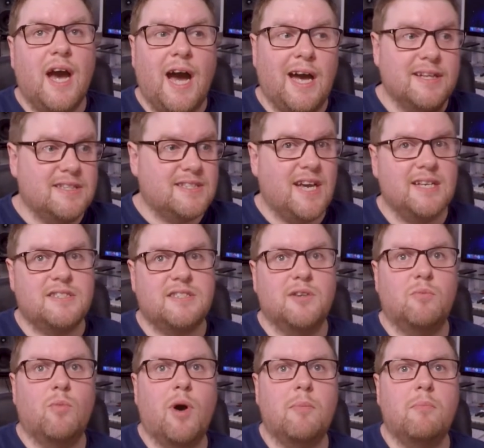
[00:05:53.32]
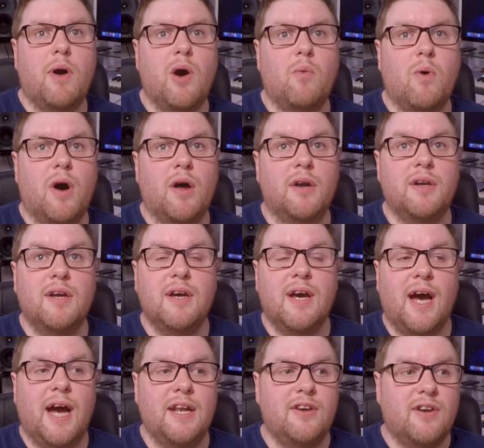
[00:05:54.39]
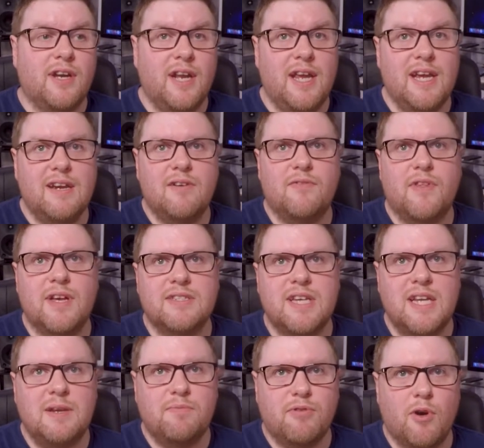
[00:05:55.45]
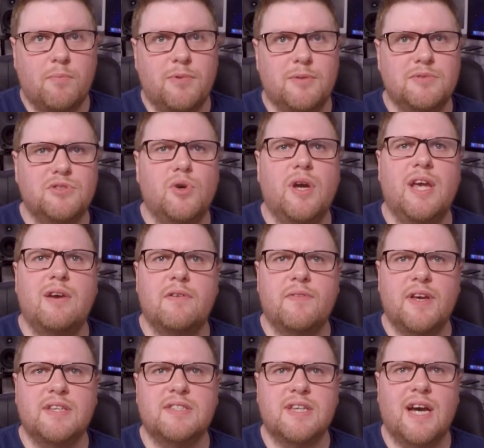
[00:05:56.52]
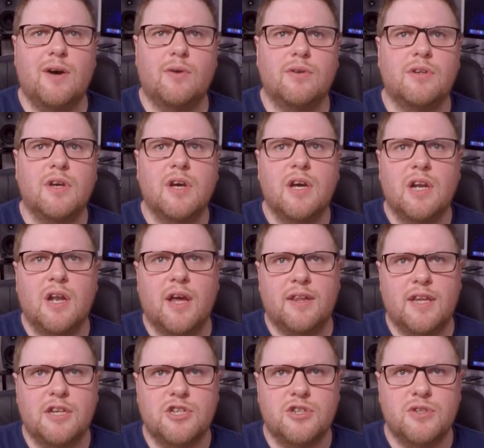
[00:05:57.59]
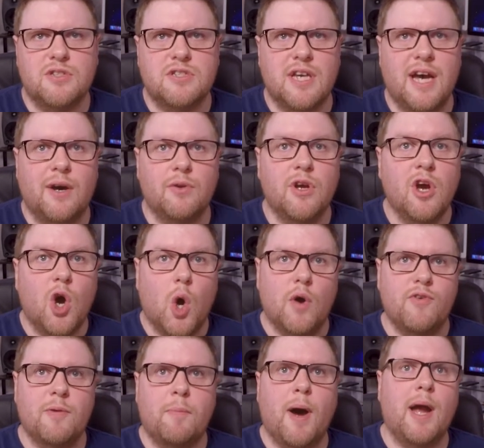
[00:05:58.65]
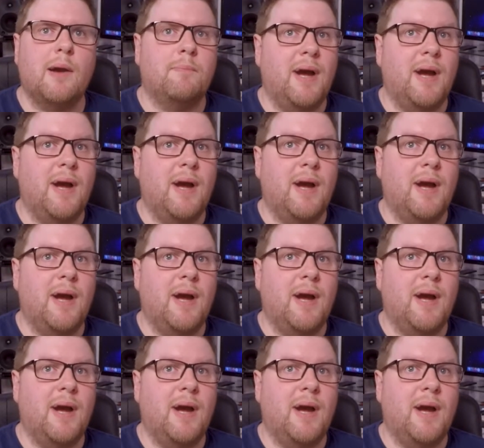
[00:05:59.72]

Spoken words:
and test them one by one, and you can hear if there's any problems or hear if they sound like they should sound, or if you're buying a